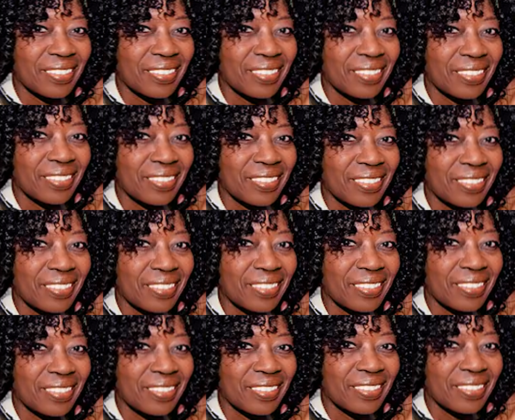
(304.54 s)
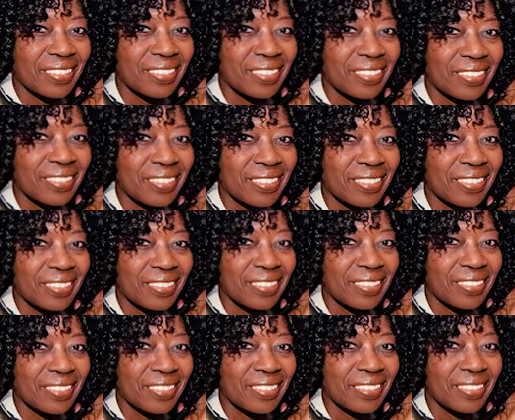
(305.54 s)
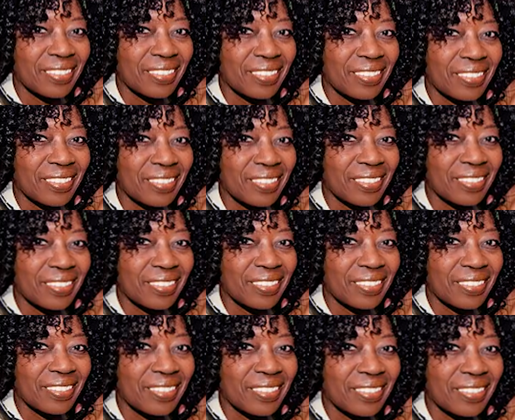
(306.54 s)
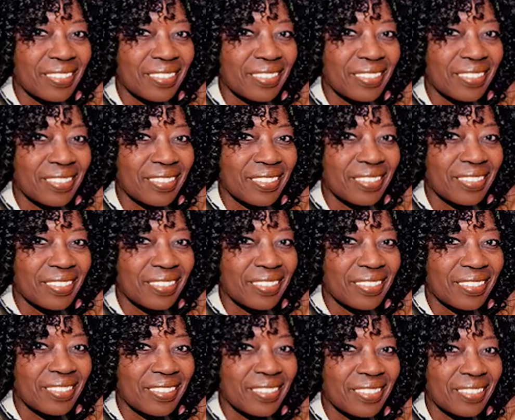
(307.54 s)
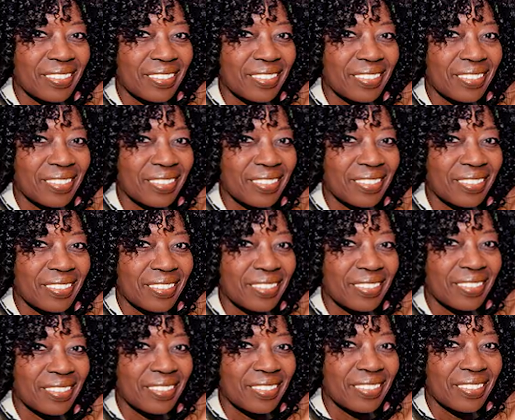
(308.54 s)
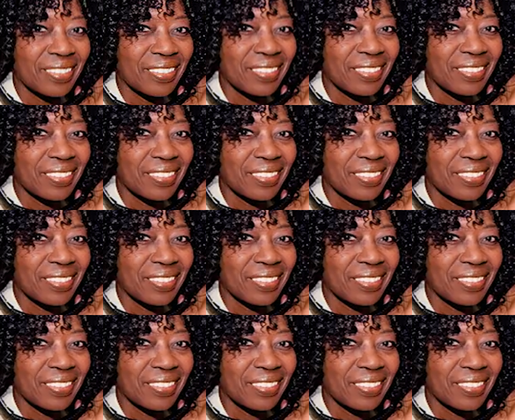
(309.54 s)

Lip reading: (not speaking)